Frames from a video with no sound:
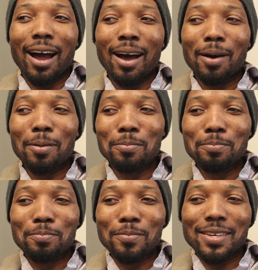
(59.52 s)

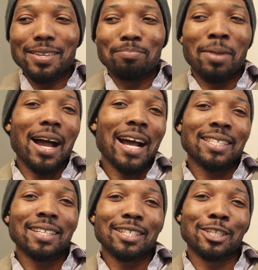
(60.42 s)
my
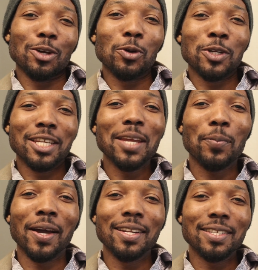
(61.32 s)
accent is so
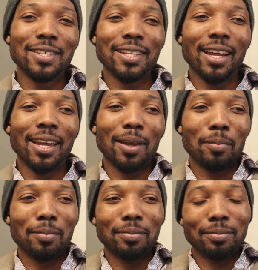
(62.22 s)
deep, and it's just like,
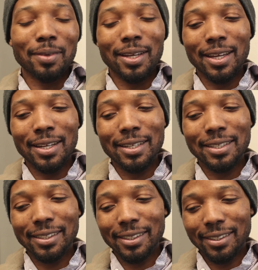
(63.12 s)

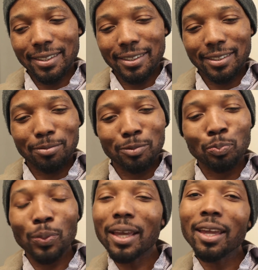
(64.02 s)
man,
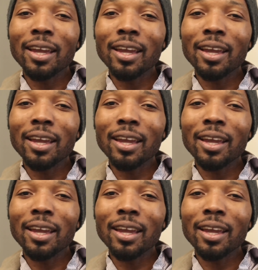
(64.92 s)
speak